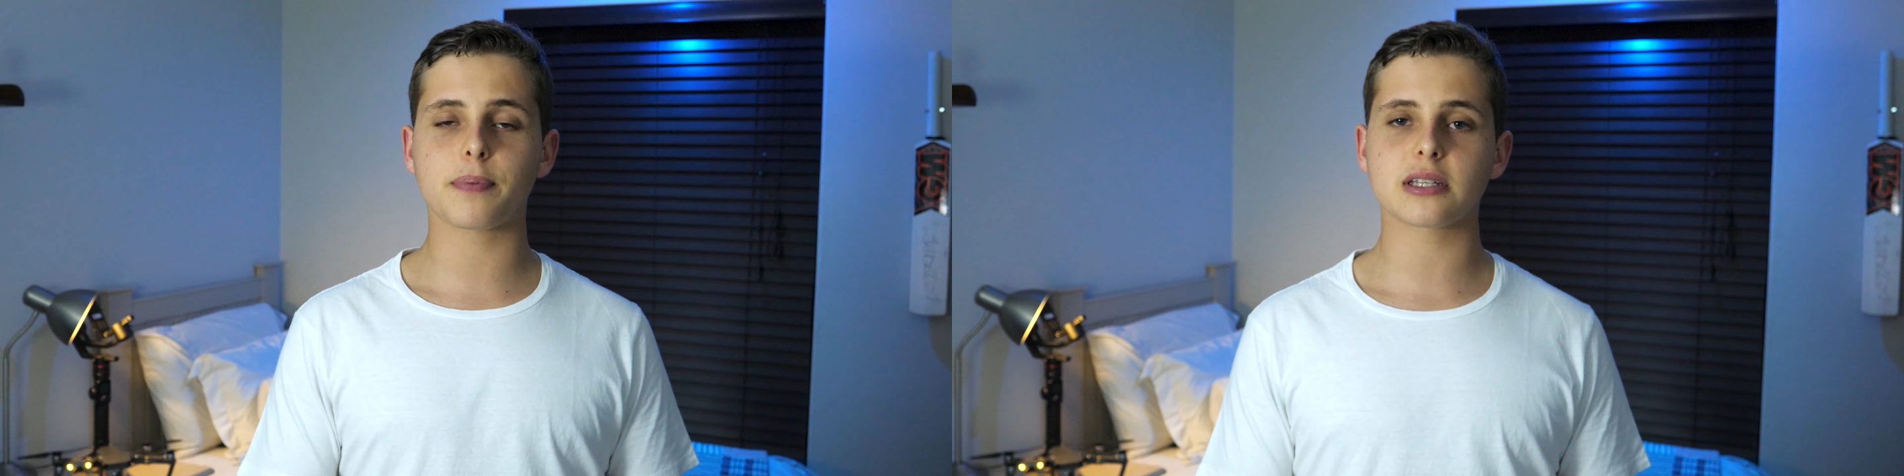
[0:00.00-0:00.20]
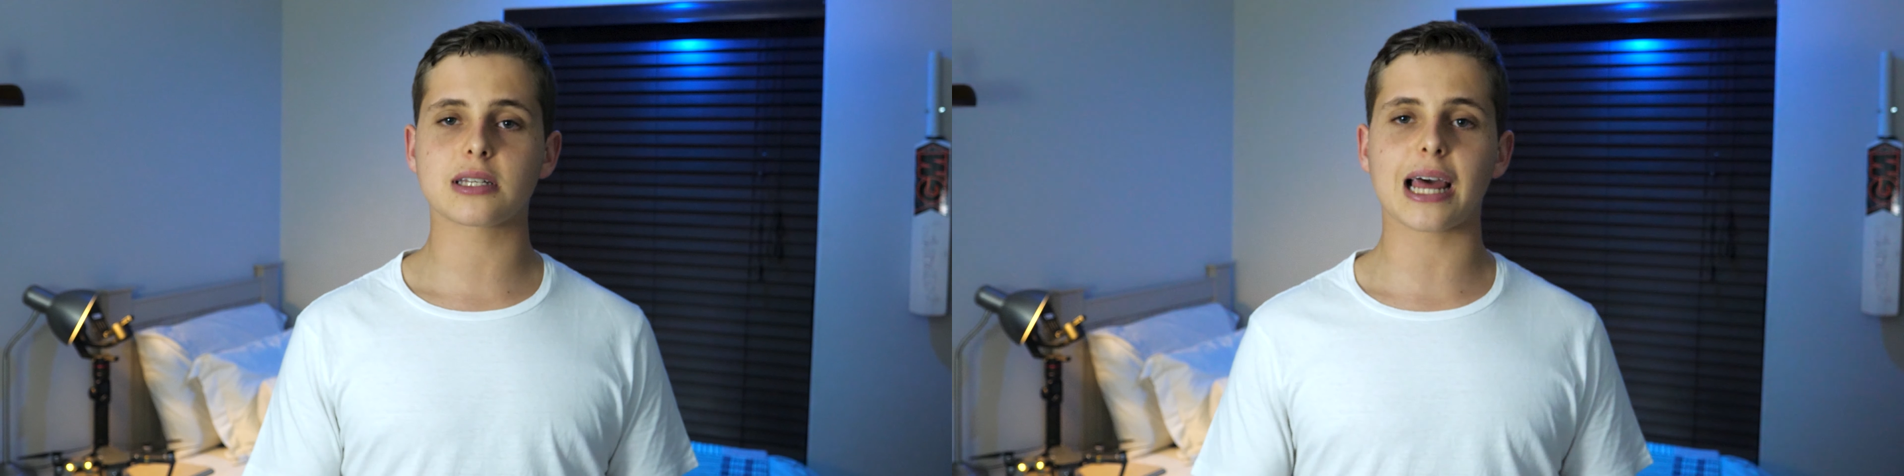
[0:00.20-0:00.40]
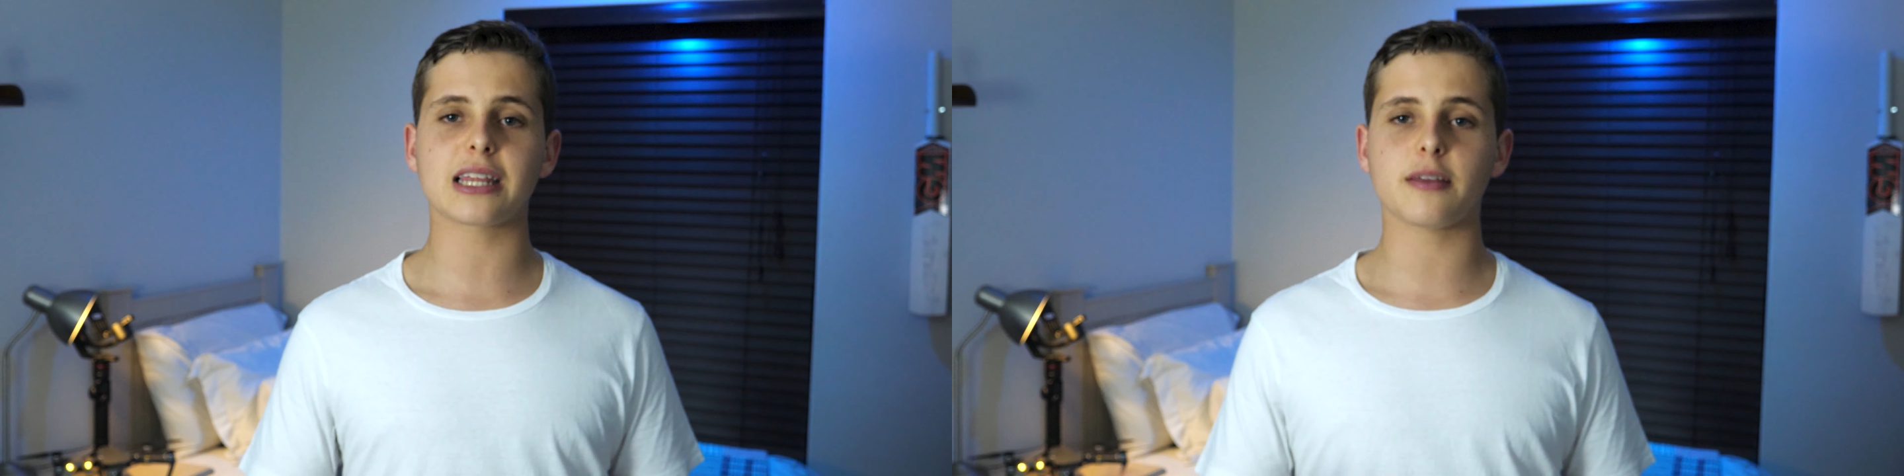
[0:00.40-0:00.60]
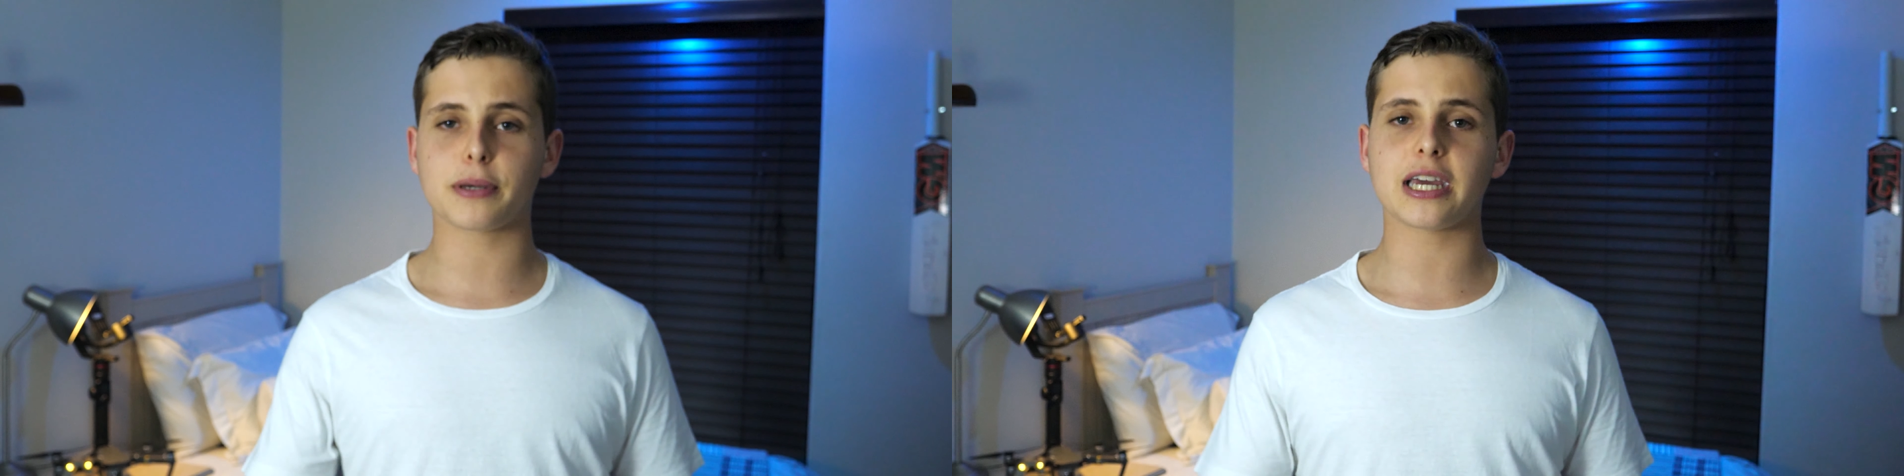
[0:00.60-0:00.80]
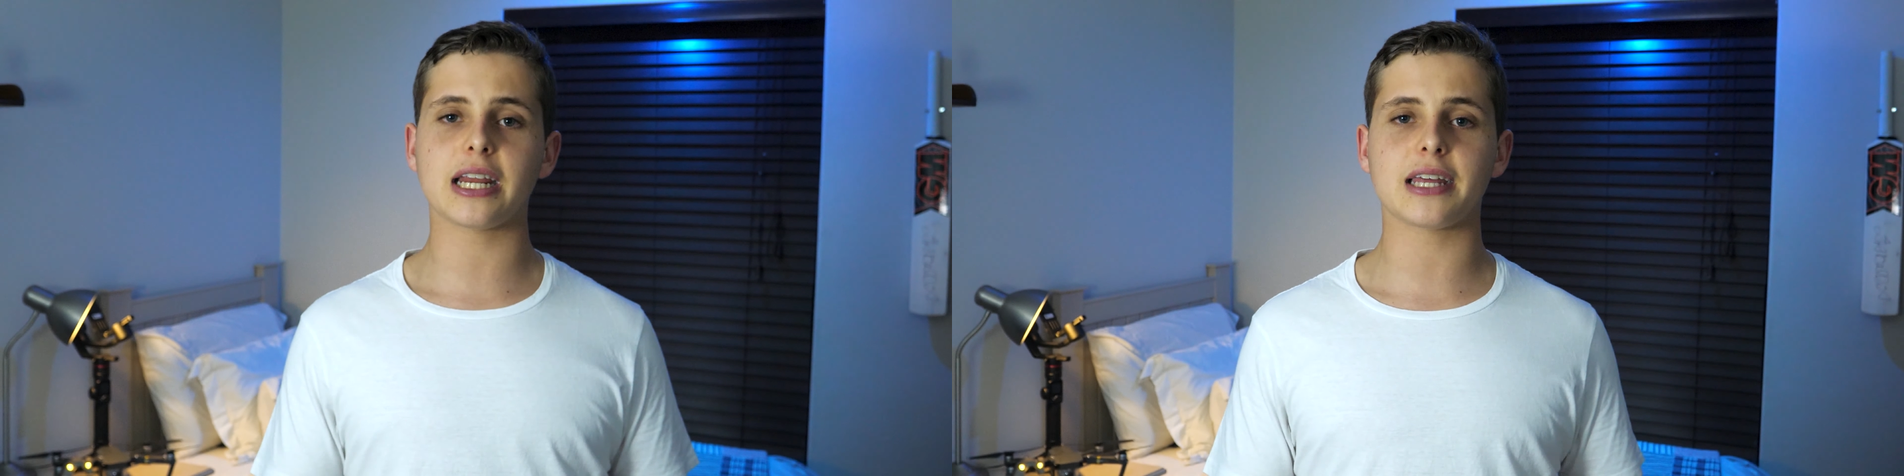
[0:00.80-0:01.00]
bits like the
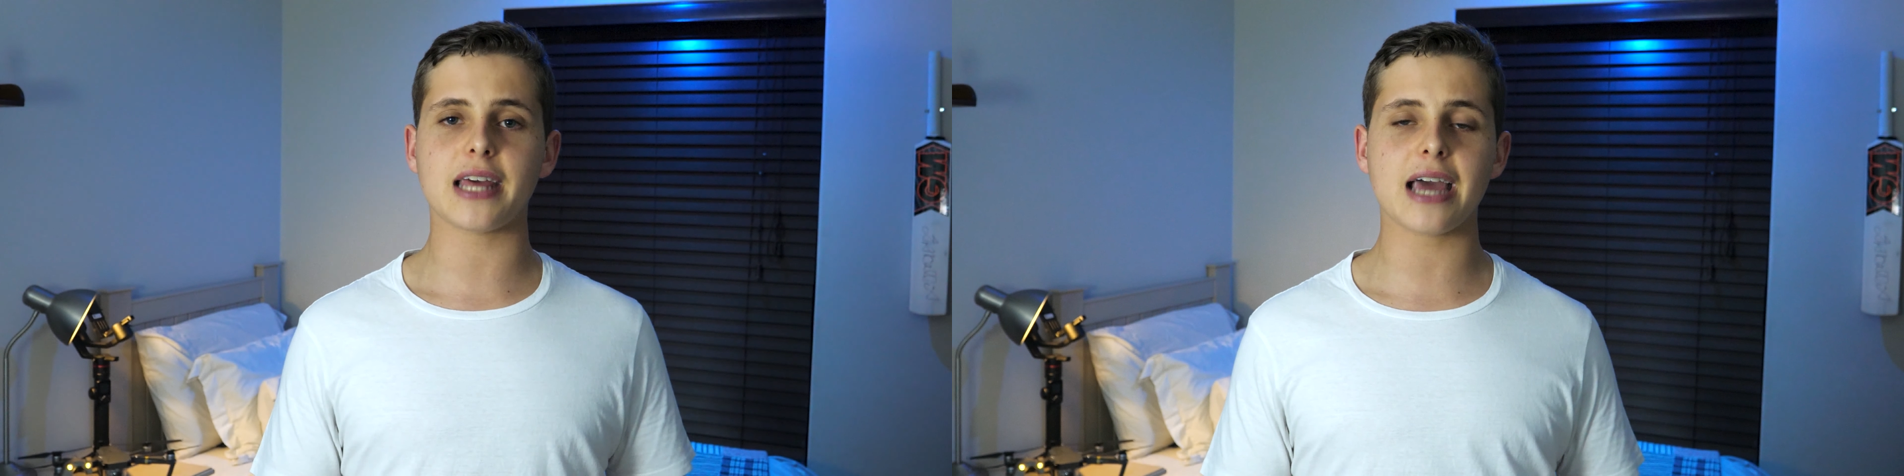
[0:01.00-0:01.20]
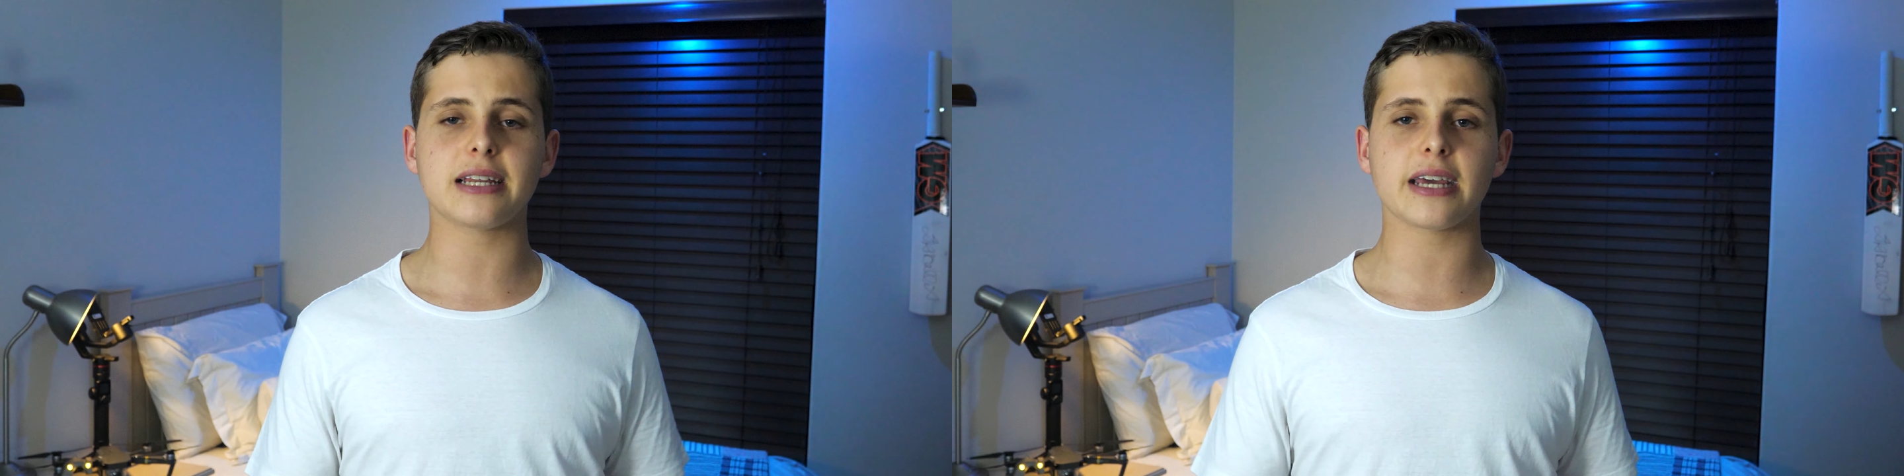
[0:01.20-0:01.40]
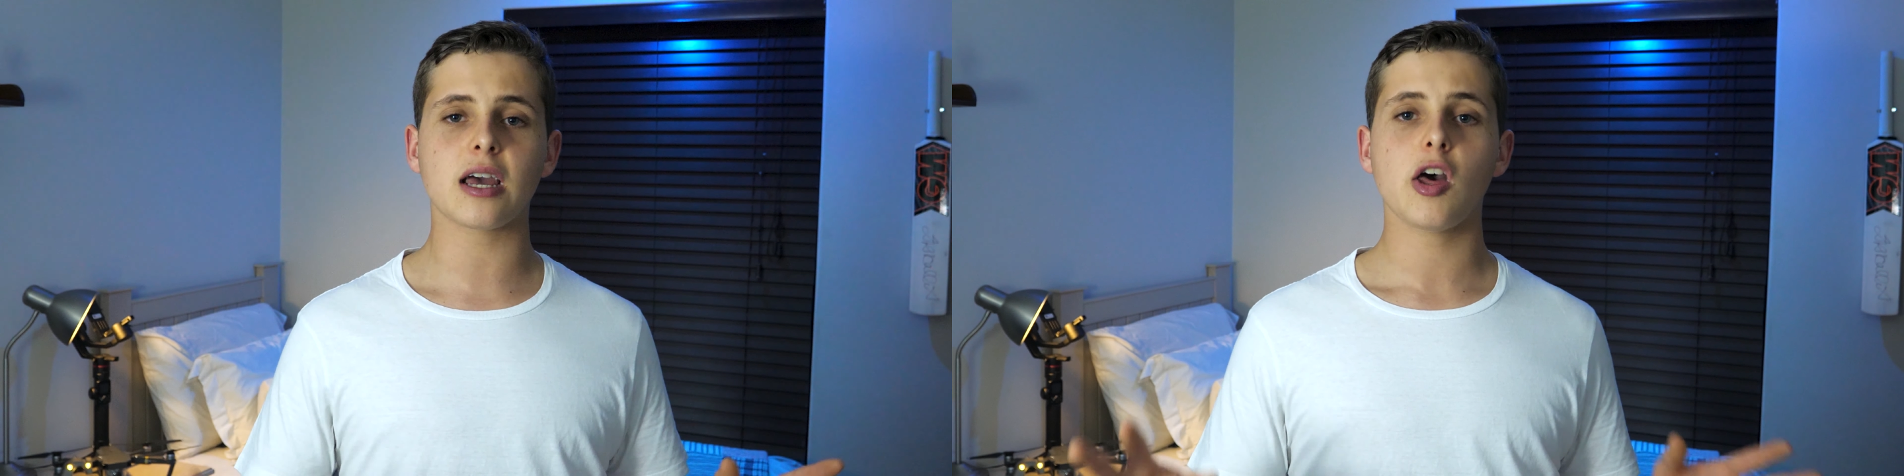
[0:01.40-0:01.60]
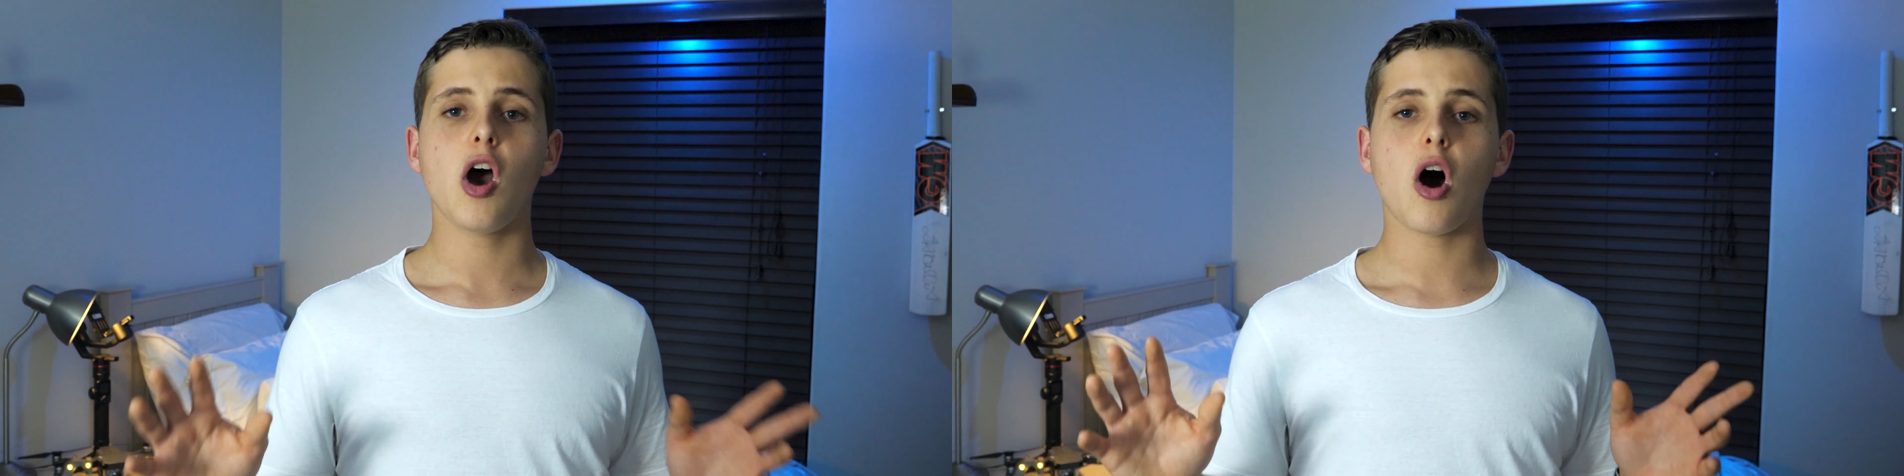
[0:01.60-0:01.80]
beginning and the ending